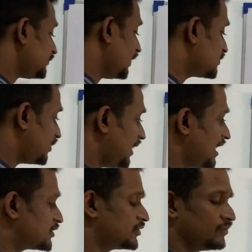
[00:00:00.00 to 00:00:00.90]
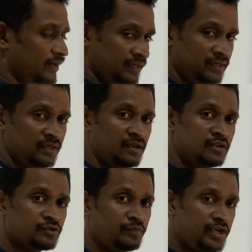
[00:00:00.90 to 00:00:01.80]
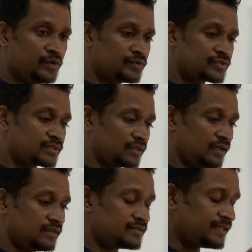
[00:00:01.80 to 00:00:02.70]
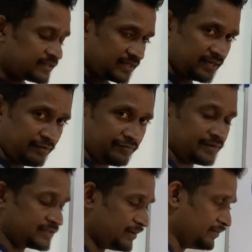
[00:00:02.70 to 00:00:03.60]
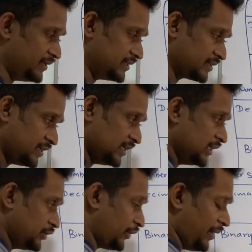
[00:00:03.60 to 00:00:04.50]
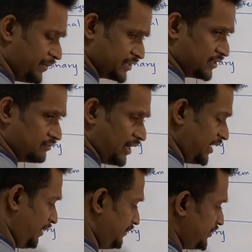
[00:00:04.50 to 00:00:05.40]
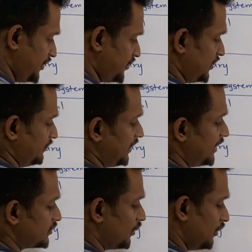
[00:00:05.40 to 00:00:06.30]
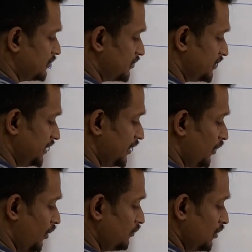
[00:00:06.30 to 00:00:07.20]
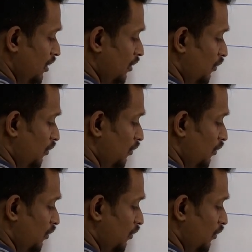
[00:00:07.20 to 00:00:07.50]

So last one. So we use 16 different symbols to represent one number system. That is called 0,